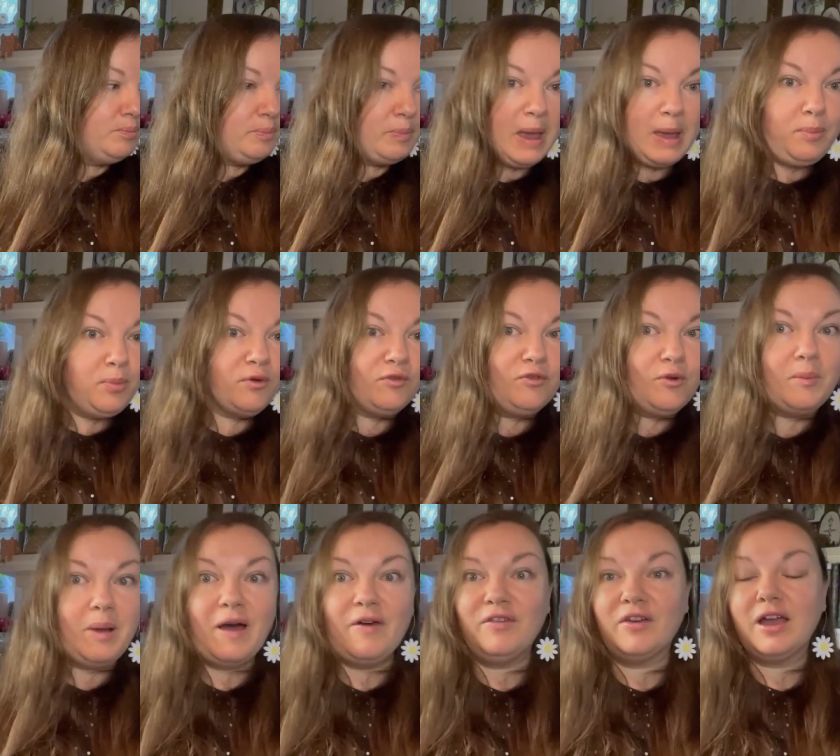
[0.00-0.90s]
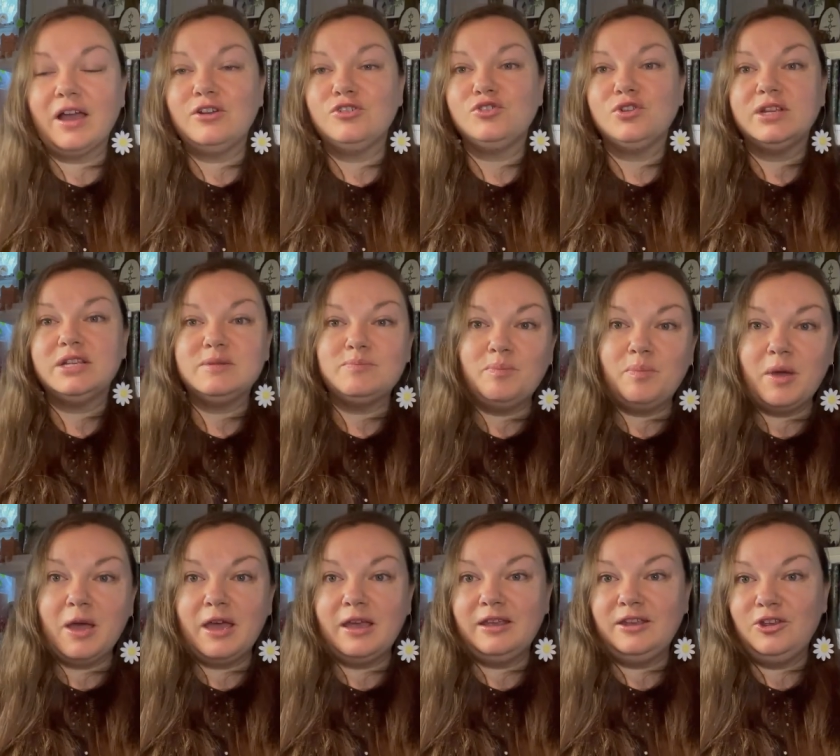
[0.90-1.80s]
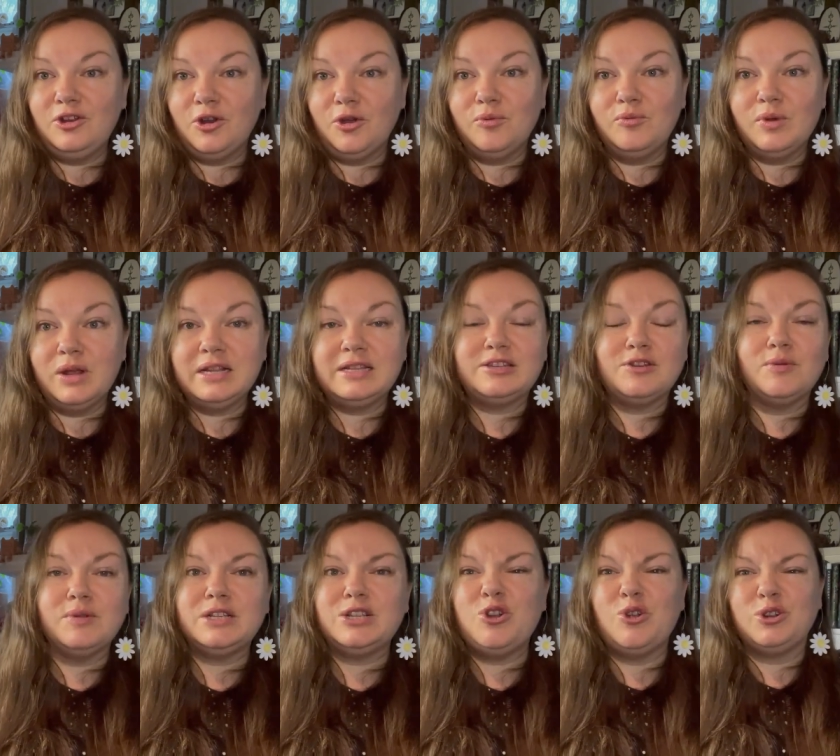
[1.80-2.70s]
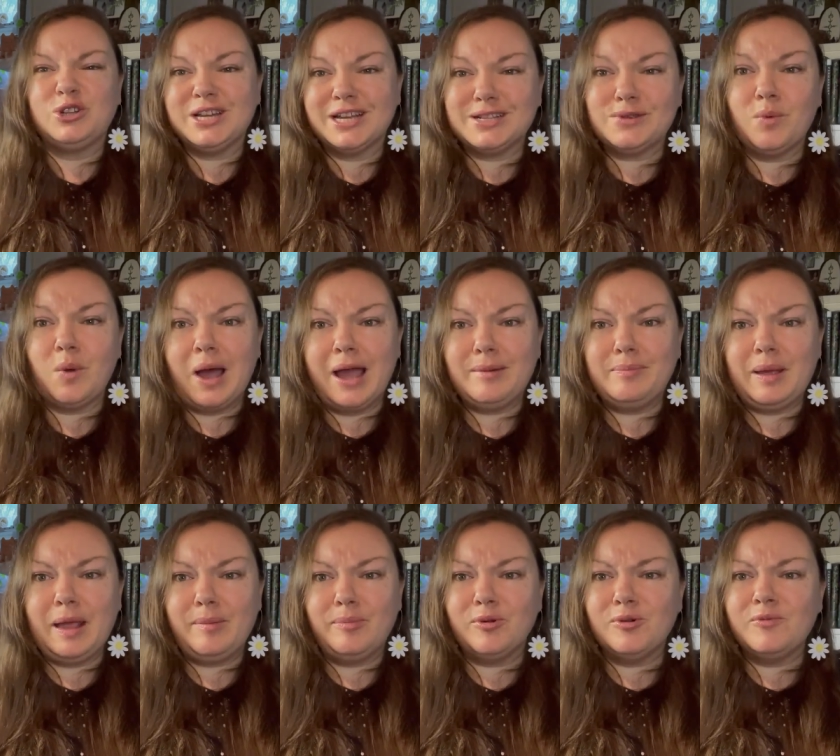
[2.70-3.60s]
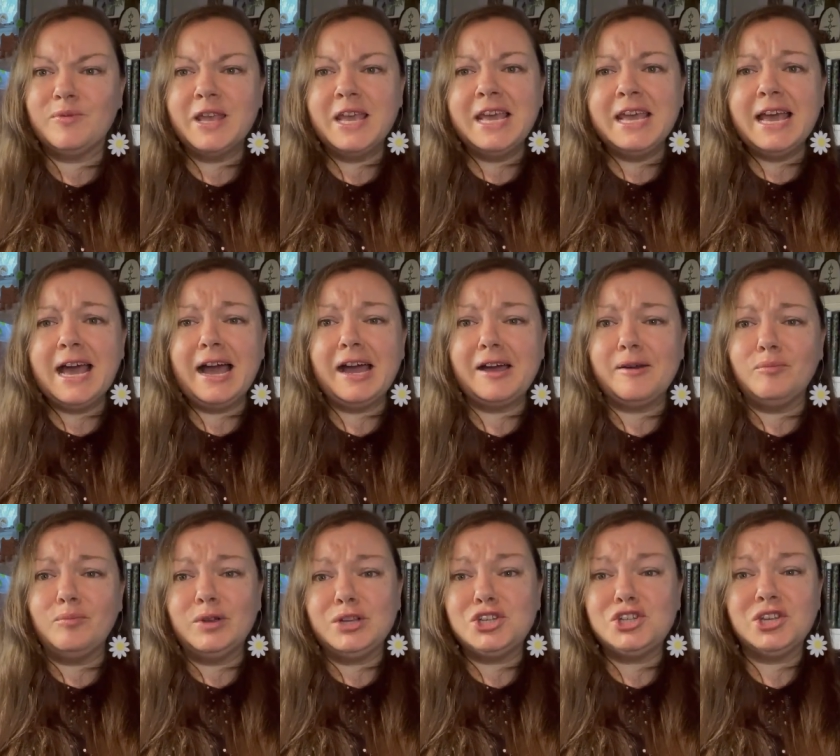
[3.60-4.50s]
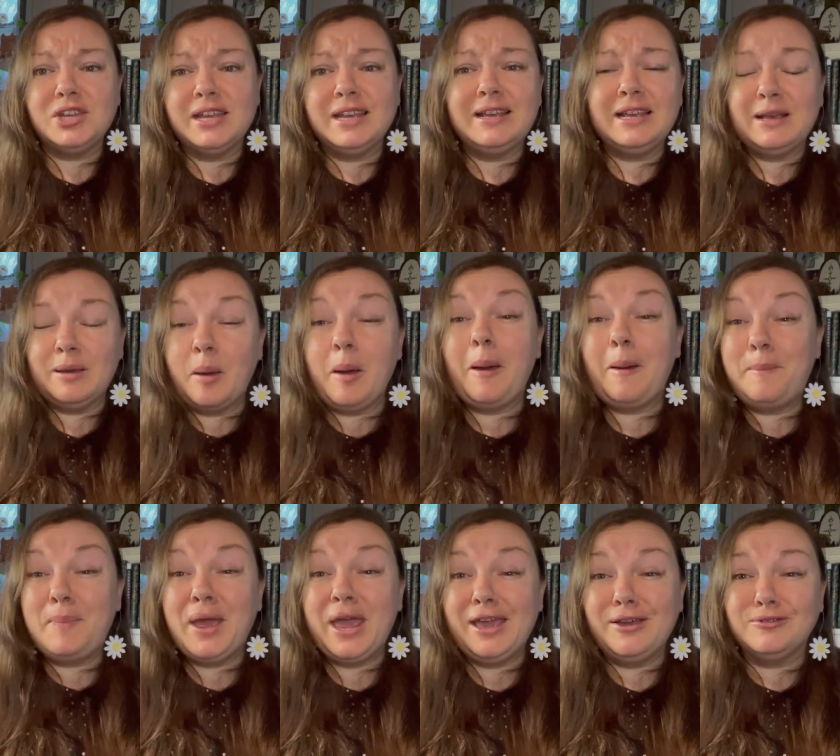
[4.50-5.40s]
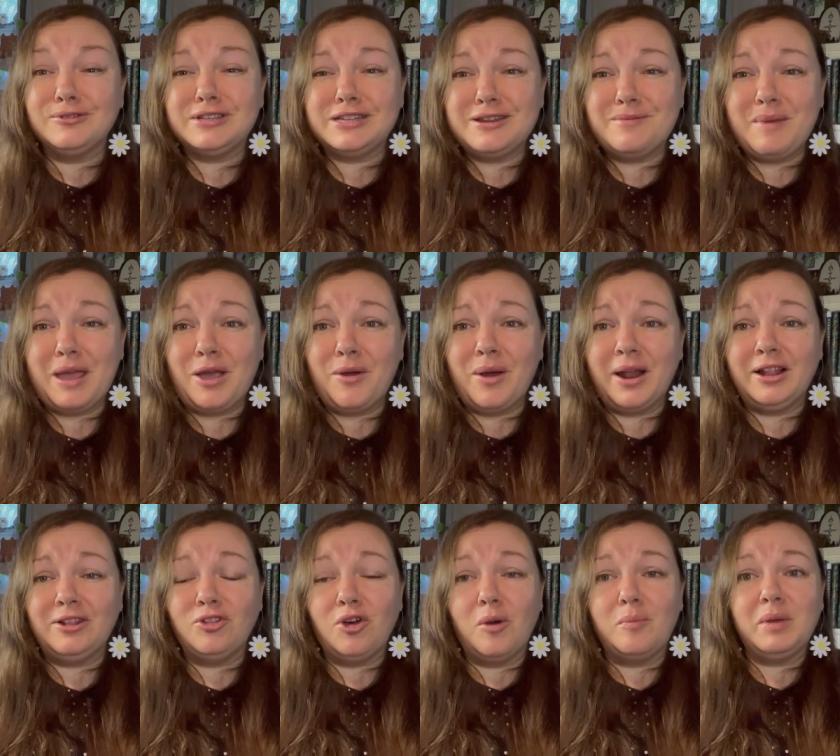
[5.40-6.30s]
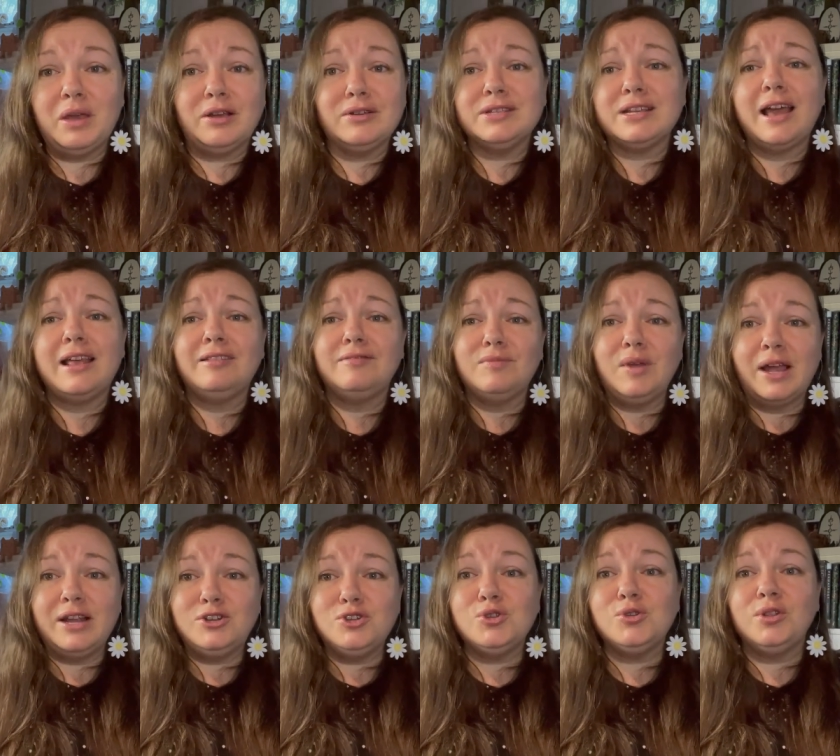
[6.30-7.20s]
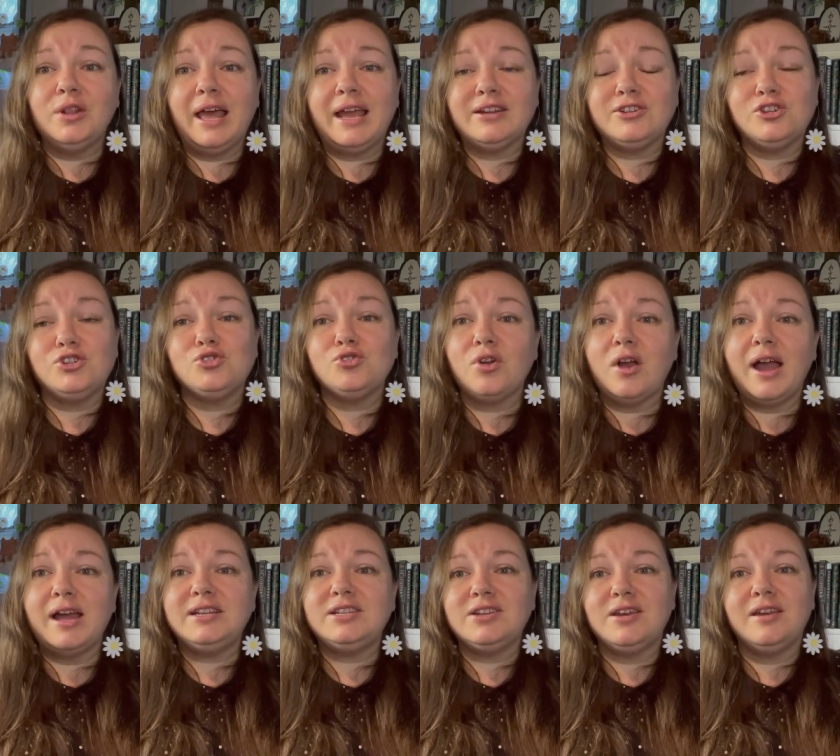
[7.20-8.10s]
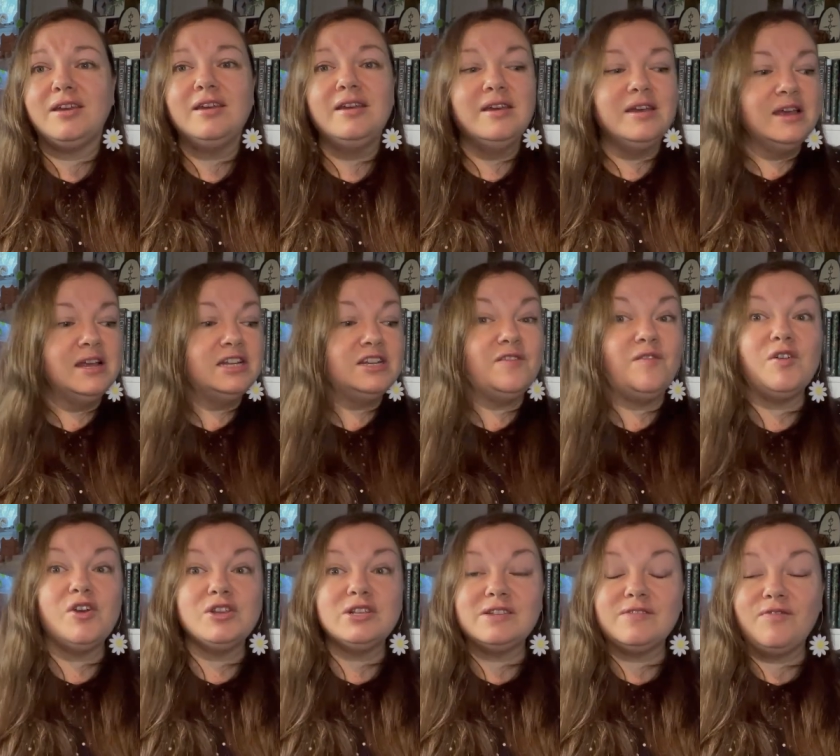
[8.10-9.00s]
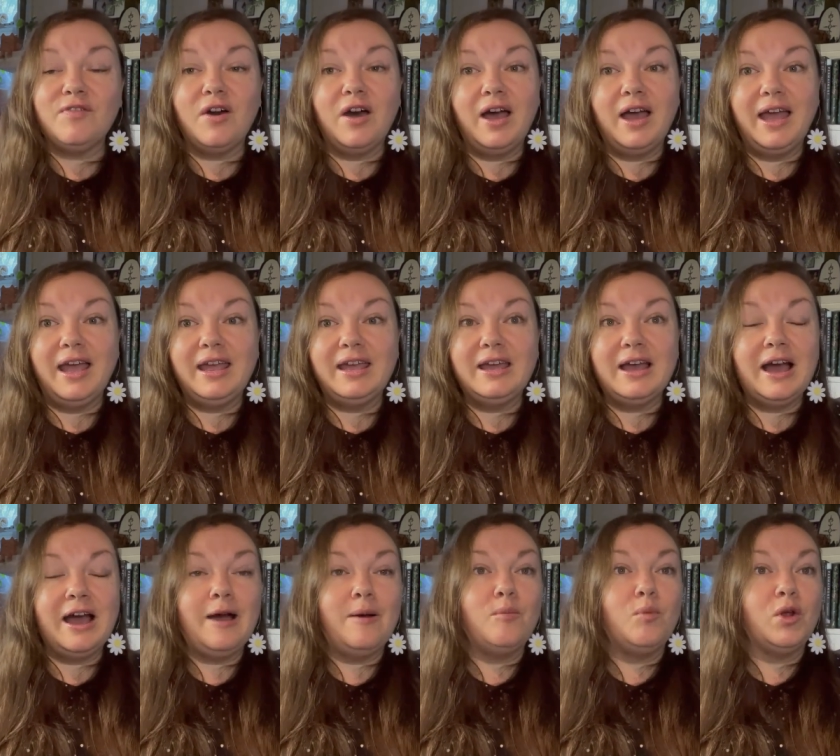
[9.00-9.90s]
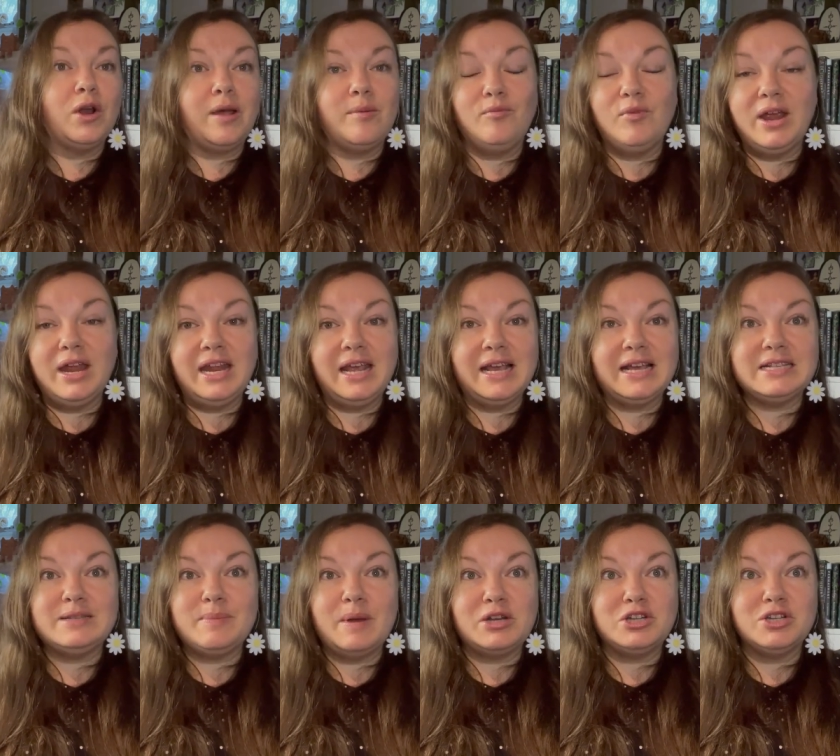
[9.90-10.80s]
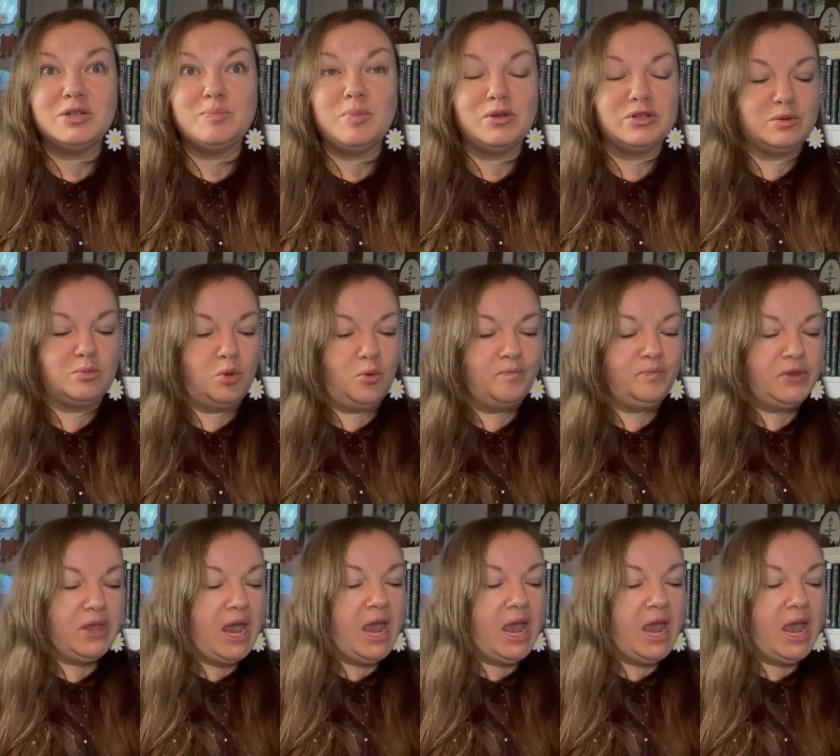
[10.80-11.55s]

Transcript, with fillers: people from other countries, uh, you know, it's, so it's not just white people, um, which uh, uh, appeals to me quite a lot because I, I do like to try to diversify um, what I'm reading as much as possible.